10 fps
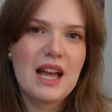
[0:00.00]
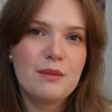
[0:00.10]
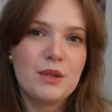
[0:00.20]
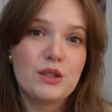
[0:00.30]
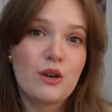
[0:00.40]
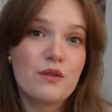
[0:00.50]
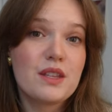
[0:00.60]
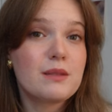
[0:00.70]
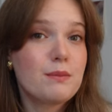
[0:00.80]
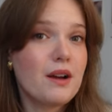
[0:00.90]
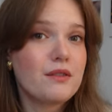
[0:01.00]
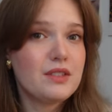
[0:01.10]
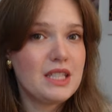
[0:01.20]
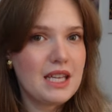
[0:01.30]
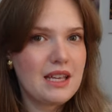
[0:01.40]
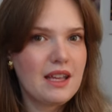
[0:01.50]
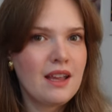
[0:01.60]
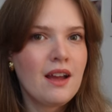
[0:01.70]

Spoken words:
element of this puff tee,